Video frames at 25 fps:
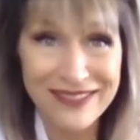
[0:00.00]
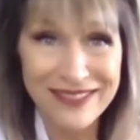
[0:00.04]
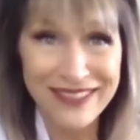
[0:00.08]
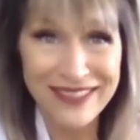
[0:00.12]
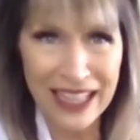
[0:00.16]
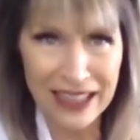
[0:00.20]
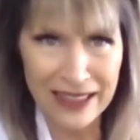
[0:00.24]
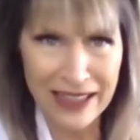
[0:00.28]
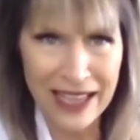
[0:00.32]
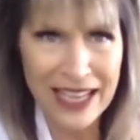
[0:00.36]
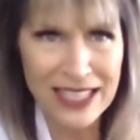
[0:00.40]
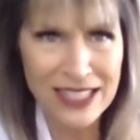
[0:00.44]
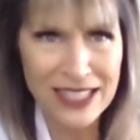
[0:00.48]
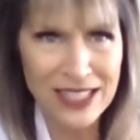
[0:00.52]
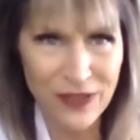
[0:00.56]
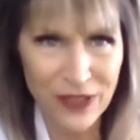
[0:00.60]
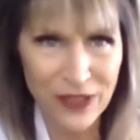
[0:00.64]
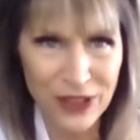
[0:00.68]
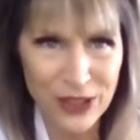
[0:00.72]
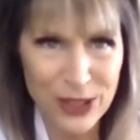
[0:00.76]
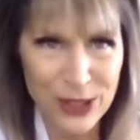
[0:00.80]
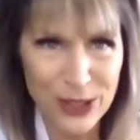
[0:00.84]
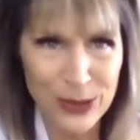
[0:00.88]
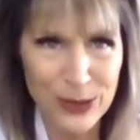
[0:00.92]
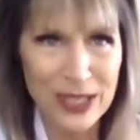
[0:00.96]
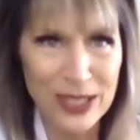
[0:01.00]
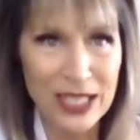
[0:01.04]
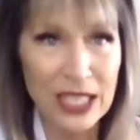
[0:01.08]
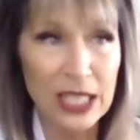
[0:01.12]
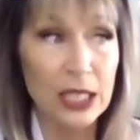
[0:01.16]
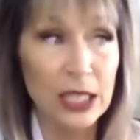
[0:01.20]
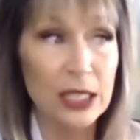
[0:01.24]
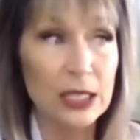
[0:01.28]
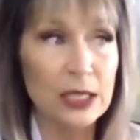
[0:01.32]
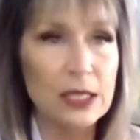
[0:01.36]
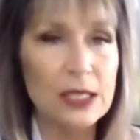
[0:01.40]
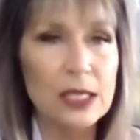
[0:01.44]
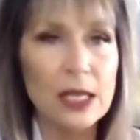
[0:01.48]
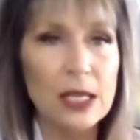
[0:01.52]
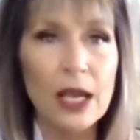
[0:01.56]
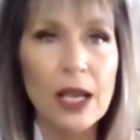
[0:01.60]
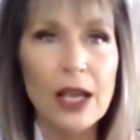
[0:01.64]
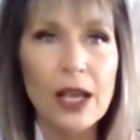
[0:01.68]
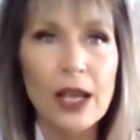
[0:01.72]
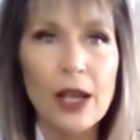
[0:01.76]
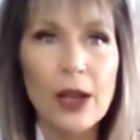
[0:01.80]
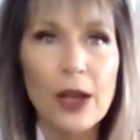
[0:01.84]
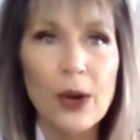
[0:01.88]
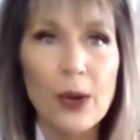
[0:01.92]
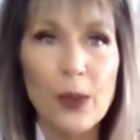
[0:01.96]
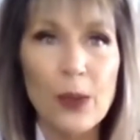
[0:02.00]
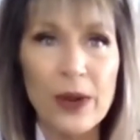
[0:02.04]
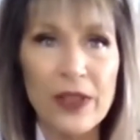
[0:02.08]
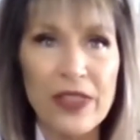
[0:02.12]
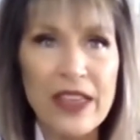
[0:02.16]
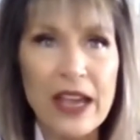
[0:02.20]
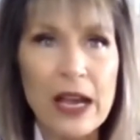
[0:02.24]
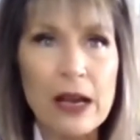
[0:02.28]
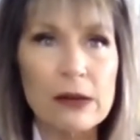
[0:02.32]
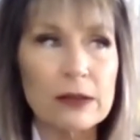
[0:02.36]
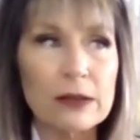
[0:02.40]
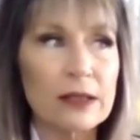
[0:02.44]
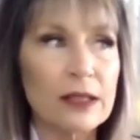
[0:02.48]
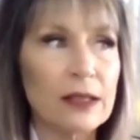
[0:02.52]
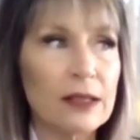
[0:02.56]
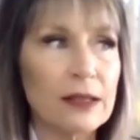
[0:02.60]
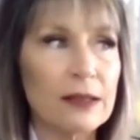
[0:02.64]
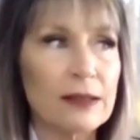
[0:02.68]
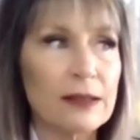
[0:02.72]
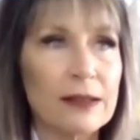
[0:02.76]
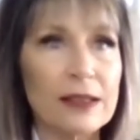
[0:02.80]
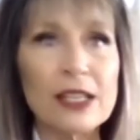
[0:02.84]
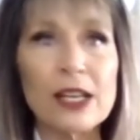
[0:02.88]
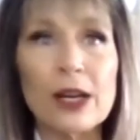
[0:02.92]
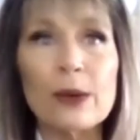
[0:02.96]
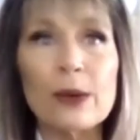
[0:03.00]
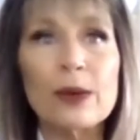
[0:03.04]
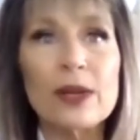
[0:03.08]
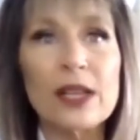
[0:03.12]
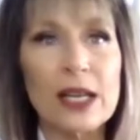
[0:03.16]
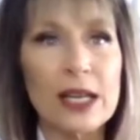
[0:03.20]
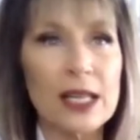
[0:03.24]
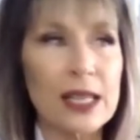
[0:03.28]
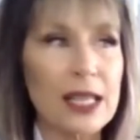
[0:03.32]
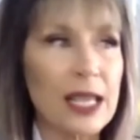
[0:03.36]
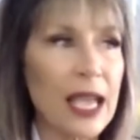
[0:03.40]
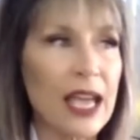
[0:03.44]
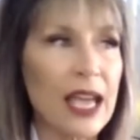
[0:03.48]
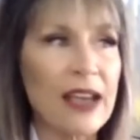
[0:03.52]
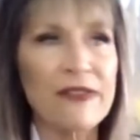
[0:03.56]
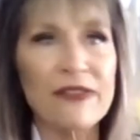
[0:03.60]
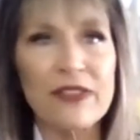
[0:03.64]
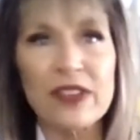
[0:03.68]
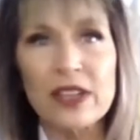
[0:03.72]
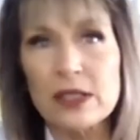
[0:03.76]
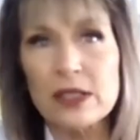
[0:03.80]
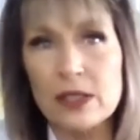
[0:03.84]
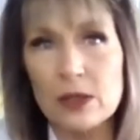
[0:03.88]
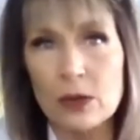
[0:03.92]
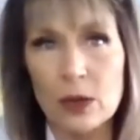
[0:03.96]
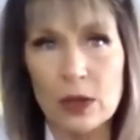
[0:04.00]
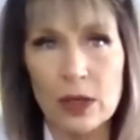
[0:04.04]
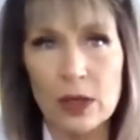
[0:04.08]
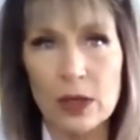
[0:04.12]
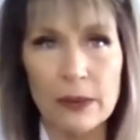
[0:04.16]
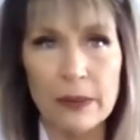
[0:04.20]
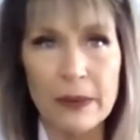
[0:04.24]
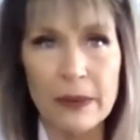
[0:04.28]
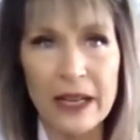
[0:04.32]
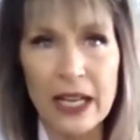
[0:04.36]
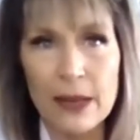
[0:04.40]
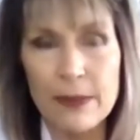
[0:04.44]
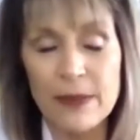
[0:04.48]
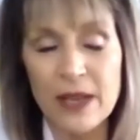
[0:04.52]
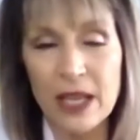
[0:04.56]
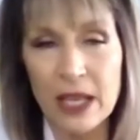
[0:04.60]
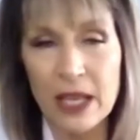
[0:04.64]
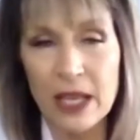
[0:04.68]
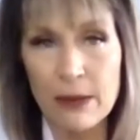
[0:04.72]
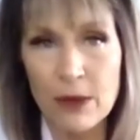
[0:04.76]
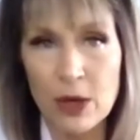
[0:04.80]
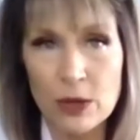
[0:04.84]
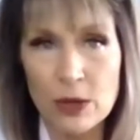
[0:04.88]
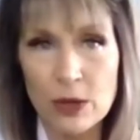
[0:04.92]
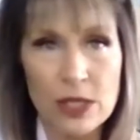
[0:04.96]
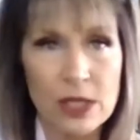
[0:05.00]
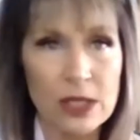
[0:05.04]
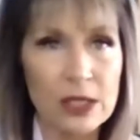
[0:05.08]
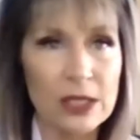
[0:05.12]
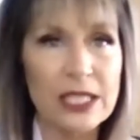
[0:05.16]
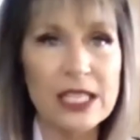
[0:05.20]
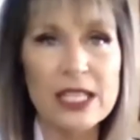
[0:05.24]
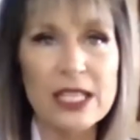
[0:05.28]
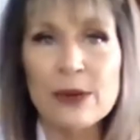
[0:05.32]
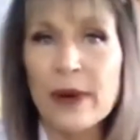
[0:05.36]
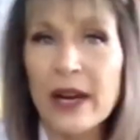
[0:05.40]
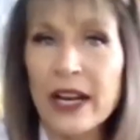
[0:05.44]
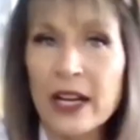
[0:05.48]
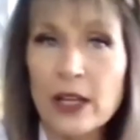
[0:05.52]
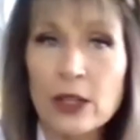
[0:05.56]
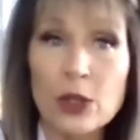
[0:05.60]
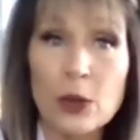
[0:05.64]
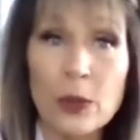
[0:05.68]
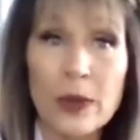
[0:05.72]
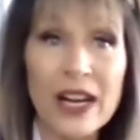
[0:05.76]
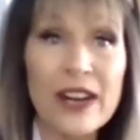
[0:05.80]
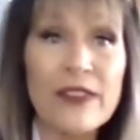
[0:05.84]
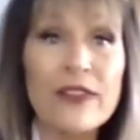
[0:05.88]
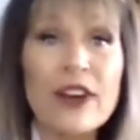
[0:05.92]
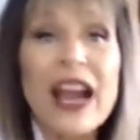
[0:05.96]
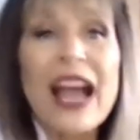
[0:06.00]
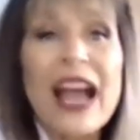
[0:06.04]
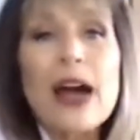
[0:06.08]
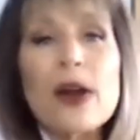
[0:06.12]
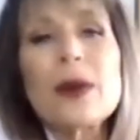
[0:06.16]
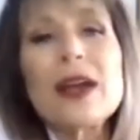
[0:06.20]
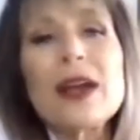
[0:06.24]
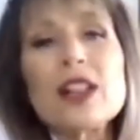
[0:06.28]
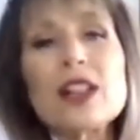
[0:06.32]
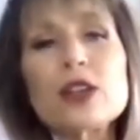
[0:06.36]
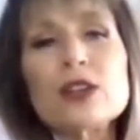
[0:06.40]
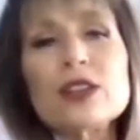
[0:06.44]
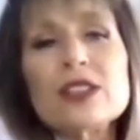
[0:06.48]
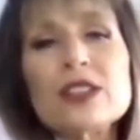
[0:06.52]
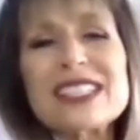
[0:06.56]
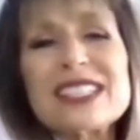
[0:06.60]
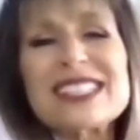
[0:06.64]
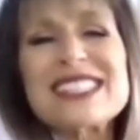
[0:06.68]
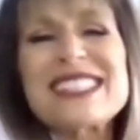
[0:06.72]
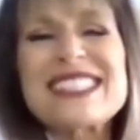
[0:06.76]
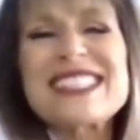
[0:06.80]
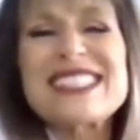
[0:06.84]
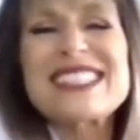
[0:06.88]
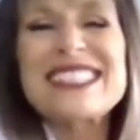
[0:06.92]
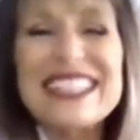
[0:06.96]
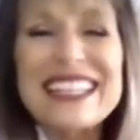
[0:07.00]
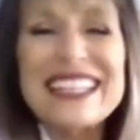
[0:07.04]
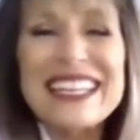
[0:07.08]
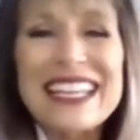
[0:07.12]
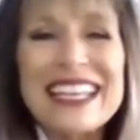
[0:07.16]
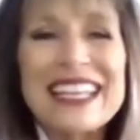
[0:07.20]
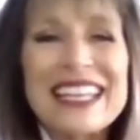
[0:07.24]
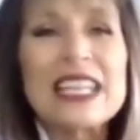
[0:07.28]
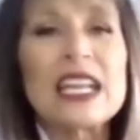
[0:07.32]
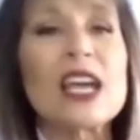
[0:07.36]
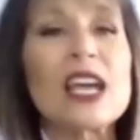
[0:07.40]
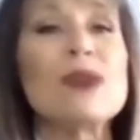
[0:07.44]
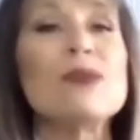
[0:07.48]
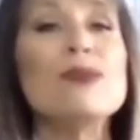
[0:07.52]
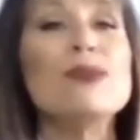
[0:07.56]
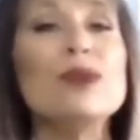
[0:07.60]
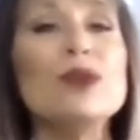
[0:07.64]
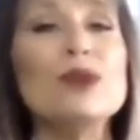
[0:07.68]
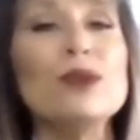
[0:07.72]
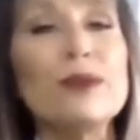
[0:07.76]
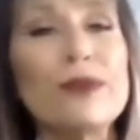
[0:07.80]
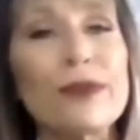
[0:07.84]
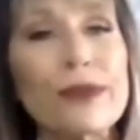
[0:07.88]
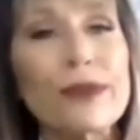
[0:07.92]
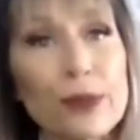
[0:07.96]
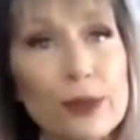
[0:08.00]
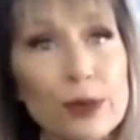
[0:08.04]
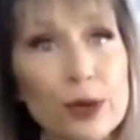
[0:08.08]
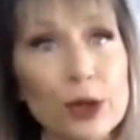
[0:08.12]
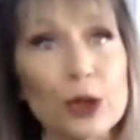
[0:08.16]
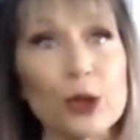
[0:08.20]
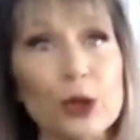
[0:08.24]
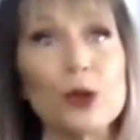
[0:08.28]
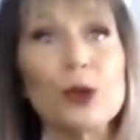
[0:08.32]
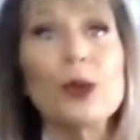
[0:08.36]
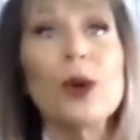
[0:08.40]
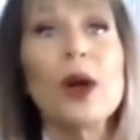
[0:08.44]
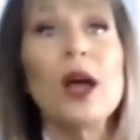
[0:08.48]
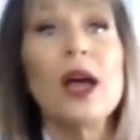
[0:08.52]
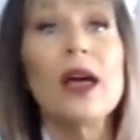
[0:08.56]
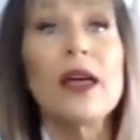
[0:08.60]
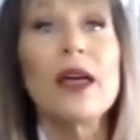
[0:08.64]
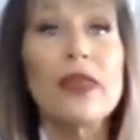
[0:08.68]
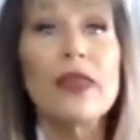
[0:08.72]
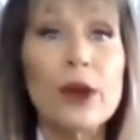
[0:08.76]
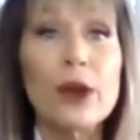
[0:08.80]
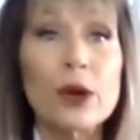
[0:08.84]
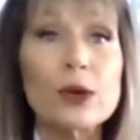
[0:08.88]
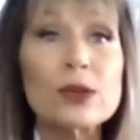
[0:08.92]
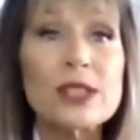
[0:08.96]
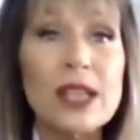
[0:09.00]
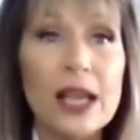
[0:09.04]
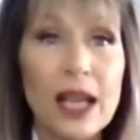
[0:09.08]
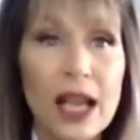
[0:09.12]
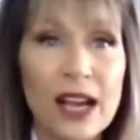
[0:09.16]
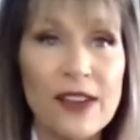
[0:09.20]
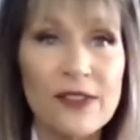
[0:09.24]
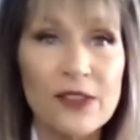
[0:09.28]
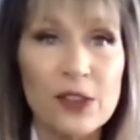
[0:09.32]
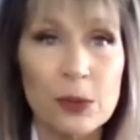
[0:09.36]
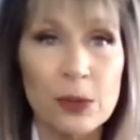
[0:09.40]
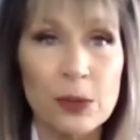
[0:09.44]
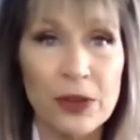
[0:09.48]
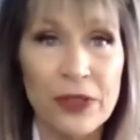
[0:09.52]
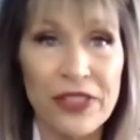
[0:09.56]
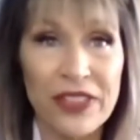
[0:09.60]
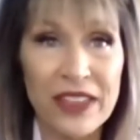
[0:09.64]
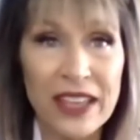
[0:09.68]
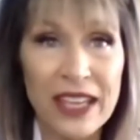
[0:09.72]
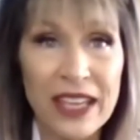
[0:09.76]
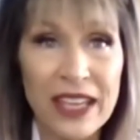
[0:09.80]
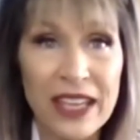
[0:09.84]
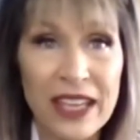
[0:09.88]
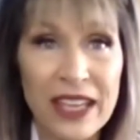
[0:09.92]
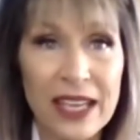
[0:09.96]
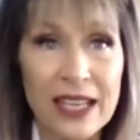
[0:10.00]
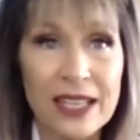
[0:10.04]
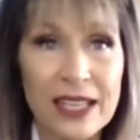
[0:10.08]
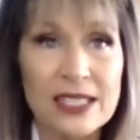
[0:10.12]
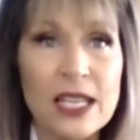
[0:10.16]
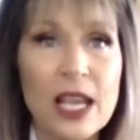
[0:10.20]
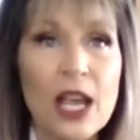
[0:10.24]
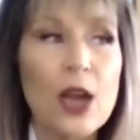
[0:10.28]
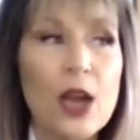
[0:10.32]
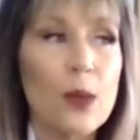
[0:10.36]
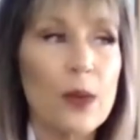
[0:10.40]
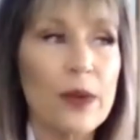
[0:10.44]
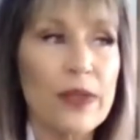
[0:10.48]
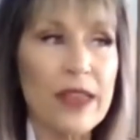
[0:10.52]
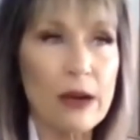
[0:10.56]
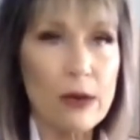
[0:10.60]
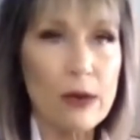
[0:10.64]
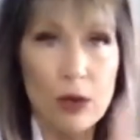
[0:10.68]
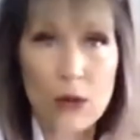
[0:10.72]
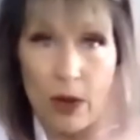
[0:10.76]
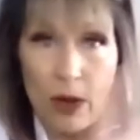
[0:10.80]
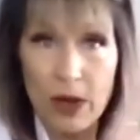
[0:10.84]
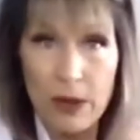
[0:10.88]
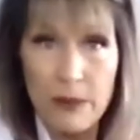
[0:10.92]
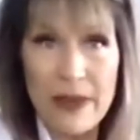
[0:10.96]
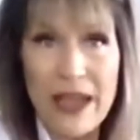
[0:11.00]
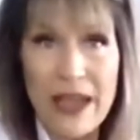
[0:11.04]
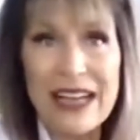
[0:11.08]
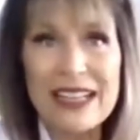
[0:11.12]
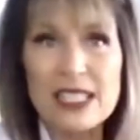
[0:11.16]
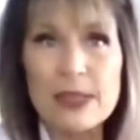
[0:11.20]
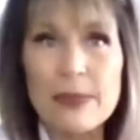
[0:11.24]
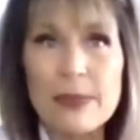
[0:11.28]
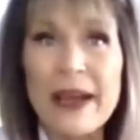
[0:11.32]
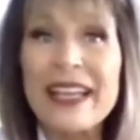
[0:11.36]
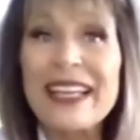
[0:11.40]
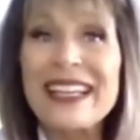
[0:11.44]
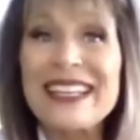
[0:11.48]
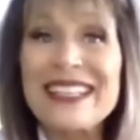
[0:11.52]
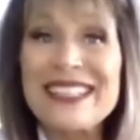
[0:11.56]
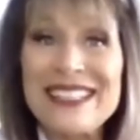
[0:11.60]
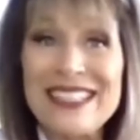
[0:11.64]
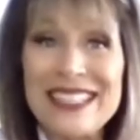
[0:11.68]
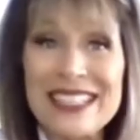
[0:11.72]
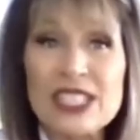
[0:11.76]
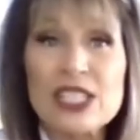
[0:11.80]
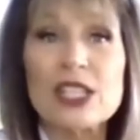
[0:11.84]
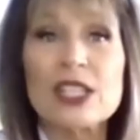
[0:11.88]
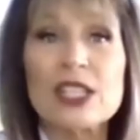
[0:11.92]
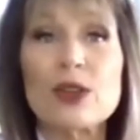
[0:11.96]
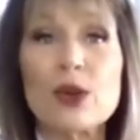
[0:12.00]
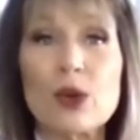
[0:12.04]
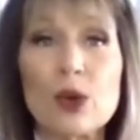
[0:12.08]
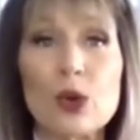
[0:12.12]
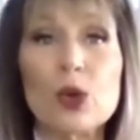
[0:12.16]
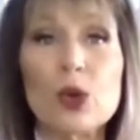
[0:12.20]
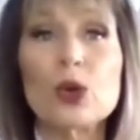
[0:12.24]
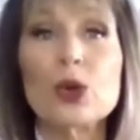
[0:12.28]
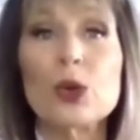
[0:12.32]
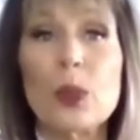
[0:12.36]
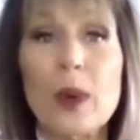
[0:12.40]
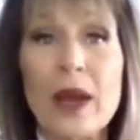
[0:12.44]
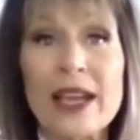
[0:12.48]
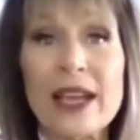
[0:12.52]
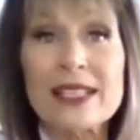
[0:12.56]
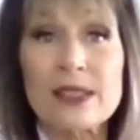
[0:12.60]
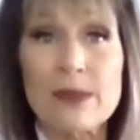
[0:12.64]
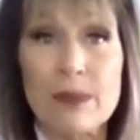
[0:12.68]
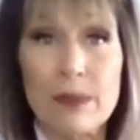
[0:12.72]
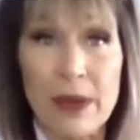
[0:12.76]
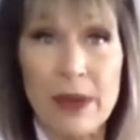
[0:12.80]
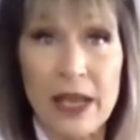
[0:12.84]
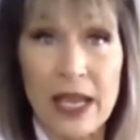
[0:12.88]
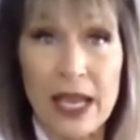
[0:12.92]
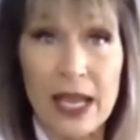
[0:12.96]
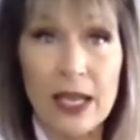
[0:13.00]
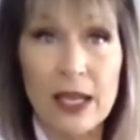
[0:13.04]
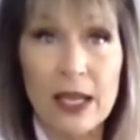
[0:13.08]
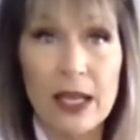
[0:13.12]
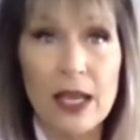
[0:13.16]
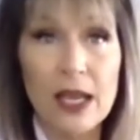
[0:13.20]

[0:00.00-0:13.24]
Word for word: that lasts for two years without, you know, getting the F I T S or becoming emotionally derailed or whatever? How do I learn to sit in and move through those uncomfortable things without going back to my conditioned old ways of being?